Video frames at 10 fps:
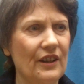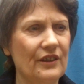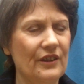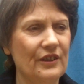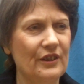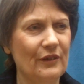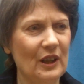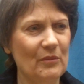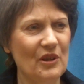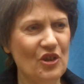The
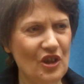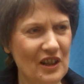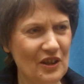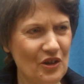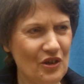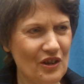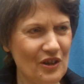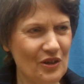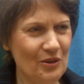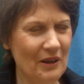development scene
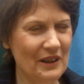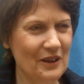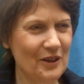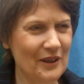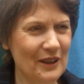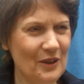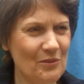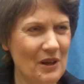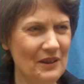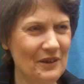is quite a
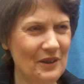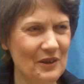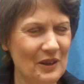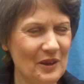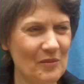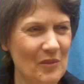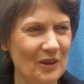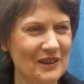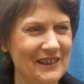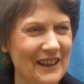crowded one. The
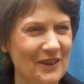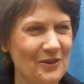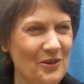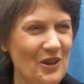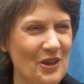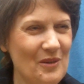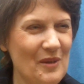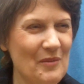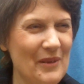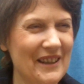multilateral
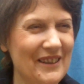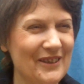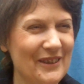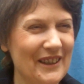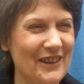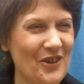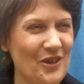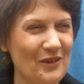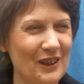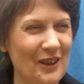system is big and crowded.
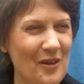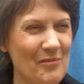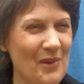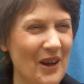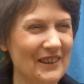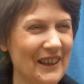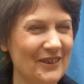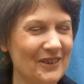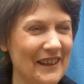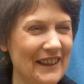You've got a lot of
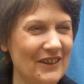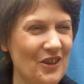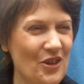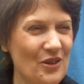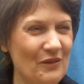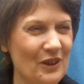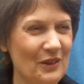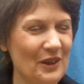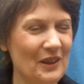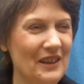bilateral actors. You've
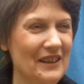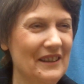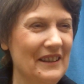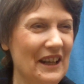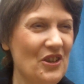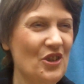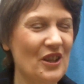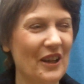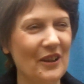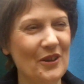got the
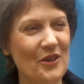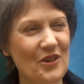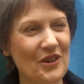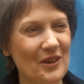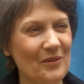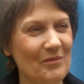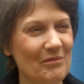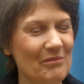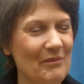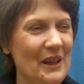NGOs, the
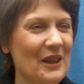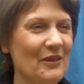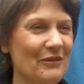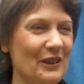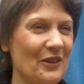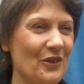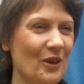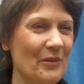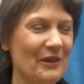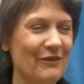mega
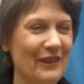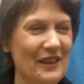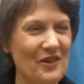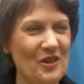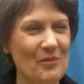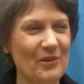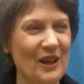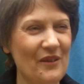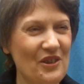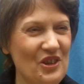philanthropic funds, the
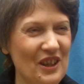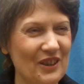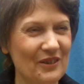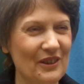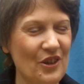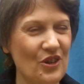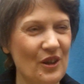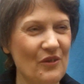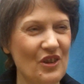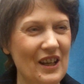private sector
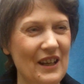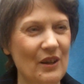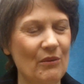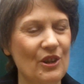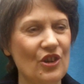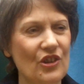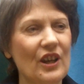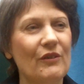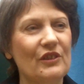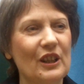initiatives. We just
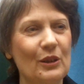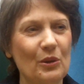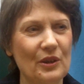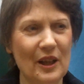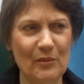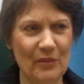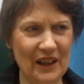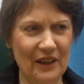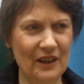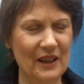have to coordinate
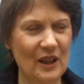better.